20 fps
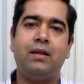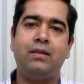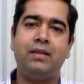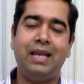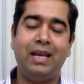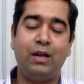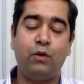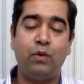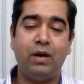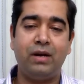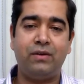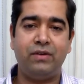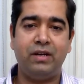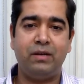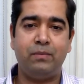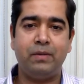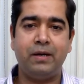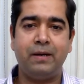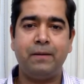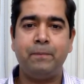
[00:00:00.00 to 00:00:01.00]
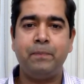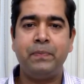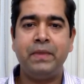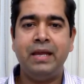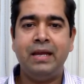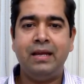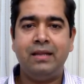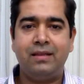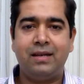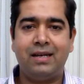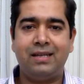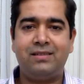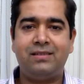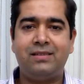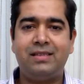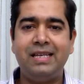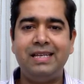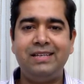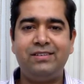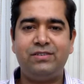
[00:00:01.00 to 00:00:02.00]
they require treatment. There are
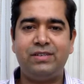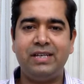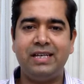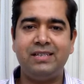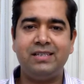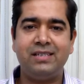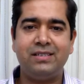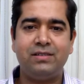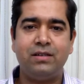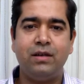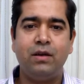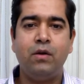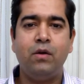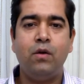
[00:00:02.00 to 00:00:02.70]
3 stages.